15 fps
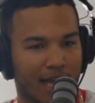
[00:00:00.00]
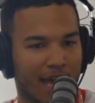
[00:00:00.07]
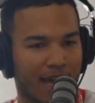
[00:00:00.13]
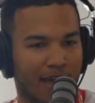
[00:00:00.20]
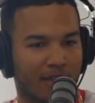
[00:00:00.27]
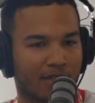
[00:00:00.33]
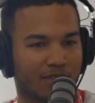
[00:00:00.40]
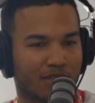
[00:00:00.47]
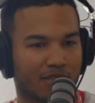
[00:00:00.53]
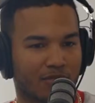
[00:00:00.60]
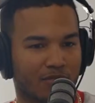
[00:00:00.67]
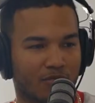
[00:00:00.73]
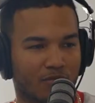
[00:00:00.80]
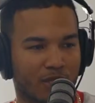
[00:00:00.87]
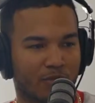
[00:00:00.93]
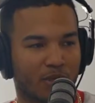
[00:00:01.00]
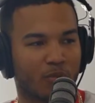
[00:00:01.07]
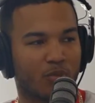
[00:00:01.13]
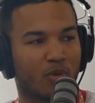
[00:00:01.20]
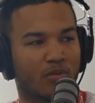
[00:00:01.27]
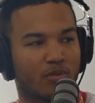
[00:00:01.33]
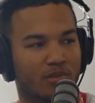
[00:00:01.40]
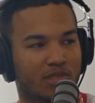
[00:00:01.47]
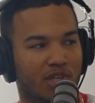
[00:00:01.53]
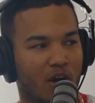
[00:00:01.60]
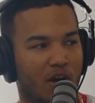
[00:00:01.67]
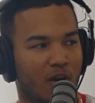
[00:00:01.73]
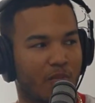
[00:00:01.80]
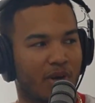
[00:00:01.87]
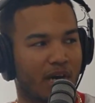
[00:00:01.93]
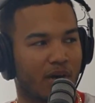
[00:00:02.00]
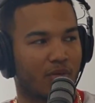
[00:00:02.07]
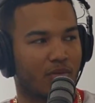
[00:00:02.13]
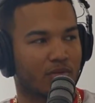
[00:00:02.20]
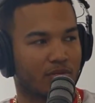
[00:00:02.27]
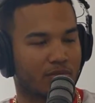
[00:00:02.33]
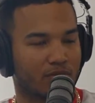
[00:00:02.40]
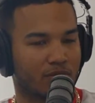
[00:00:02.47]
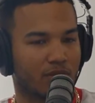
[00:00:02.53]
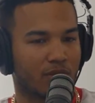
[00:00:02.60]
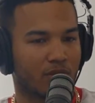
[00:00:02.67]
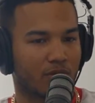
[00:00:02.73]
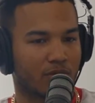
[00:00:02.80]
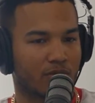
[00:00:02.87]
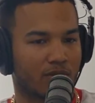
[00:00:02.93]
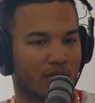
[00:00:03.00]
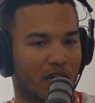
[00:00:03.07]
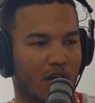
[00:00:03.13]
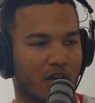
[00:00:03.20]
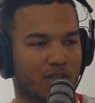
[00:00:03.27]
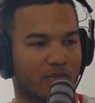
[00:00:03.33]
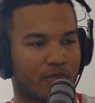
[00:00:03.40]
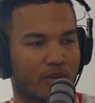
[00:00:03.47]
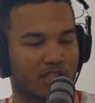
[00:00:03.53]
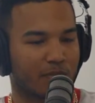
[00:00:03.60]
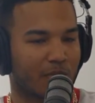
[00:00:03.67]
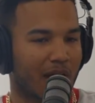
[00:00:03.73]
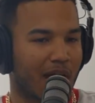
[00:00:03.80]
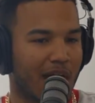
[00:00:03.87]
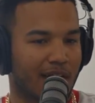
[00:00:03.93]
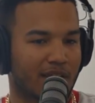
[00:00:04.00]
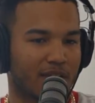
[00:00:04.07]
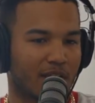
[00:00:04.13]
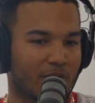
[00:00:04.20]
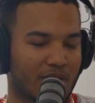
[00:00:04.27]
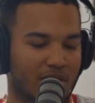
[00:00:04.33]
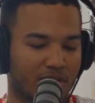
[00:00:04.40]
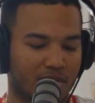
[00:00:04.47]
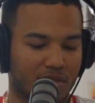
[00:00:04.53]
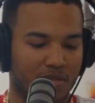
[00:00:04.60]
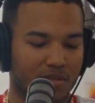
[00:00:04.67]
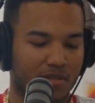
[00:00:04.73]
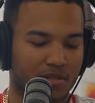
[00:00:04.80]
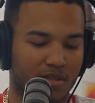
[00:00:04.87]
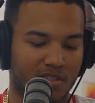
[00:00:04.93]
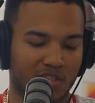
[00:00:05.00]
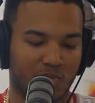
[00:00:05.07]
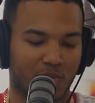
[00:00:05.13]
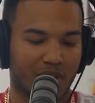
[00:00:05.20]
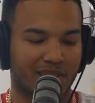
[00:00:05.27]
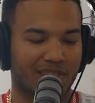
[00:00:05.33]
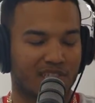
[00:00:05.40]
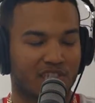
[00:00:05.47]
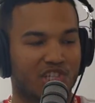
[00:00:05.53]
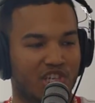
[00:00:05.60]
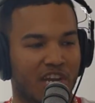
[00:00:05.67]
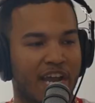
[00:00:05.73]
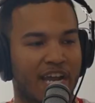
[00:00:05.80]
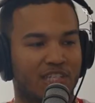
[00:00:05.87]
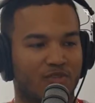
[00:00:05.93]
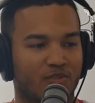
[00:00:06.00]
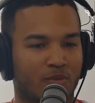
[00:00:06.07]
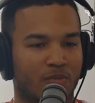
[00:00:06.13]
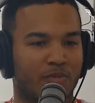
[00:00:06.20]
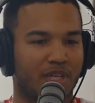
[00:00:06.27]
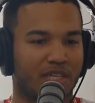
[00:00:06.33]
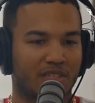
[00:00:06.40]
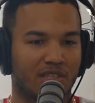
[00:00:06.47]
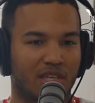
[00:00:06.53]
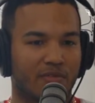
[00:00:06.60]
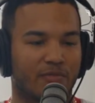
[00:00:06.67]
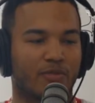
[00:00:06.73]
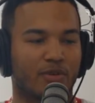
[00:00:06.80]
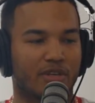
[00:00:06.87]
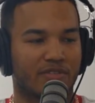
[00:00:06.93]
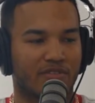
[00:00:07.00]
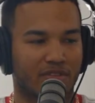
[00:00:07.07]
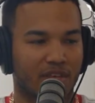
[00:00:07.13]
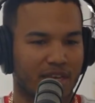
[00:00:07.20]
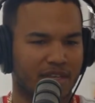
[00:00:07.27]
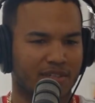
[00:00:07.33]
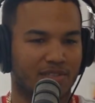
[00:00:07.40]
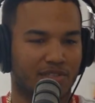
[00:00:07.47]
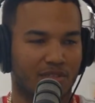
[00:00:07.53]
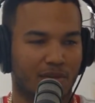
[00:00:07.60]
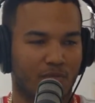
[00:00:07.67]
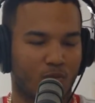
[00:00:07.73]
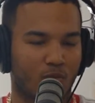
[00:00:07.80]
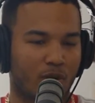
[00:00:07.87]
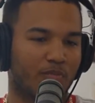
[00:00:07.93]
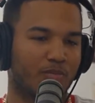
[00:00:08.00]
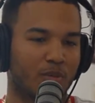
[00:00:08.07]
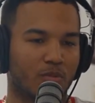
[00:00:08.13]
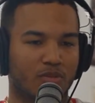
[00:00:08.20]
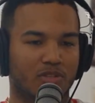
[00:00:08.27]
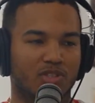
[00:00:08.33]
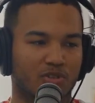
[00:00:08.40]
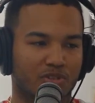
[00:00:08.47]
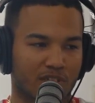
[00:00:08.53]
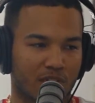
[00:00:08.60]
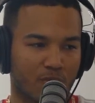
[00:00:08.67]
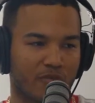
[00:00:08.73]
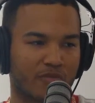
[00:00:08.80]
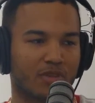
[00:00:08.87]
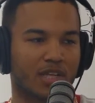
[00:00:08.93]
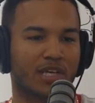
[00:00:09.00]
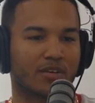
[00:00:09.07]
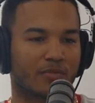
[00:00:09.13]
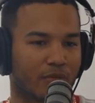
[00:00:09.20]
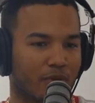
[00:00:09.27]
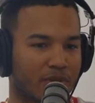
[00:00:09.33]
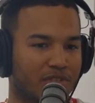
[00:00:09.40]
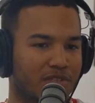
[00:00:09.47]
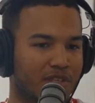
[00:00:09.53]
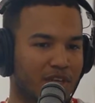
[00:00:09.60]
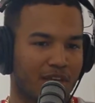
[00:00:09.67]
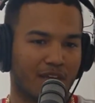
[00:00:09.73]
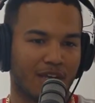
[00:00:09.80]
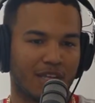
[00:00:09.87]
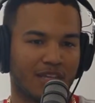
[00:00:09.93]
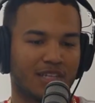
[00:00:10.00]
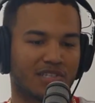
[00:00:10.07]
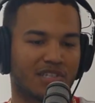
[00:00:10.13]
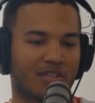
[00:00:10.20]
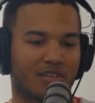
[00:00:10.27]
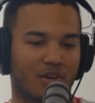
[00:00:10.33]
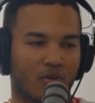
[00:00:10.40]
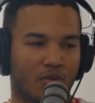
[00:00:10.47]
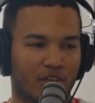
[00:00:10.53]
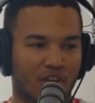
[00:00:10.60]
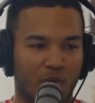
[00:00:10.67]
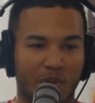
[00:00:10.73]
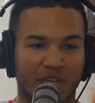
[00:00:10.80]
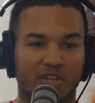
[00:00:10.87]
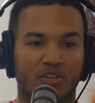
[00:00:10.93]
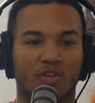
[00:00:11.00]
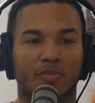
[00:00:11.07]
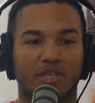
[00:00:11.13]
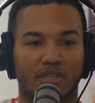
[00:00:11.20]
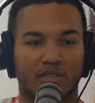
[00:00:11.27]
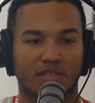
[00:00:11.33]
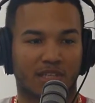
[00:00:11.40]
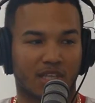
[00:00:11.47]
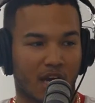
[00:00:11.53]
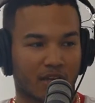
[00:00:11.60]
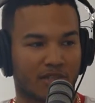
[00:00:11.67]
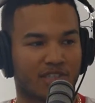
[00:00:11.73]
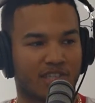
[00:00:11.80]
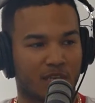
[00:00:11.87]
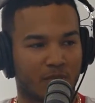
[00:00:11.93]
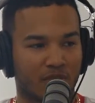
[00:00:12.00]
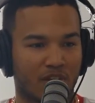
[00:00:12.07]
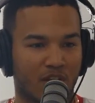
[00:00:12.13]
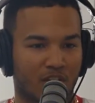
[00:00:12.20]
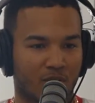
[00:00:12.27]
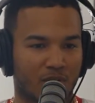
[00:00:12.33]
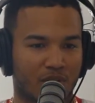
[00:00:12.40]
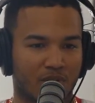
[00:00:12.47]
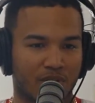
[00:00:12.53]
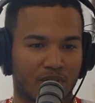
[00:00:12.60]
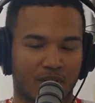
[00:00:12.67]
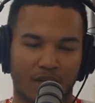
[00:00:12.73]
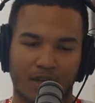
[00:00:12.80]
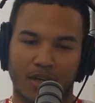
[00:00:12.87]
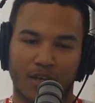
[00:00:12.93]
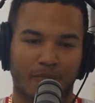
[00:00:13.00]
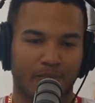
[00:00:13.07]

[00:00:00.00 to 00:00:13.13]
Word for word: And when people talk about you know the controversy behind it. I mean, the, the, the conspiracy has changed from different things and what people are associating with it. Like at first, they said, "Oh, the government killed him because of Dr. Sebi documentary."